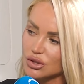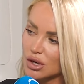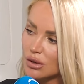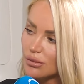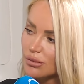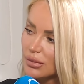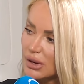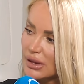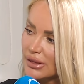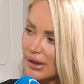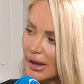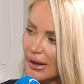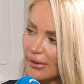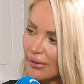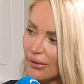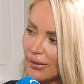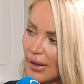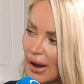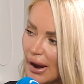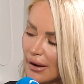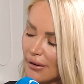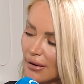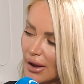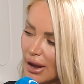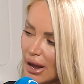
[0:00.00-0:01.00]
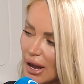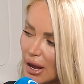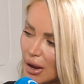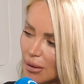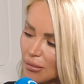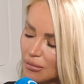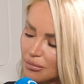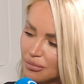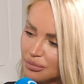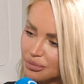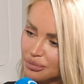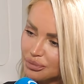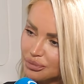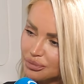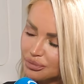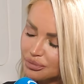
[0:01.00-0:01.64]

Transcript: on me then that um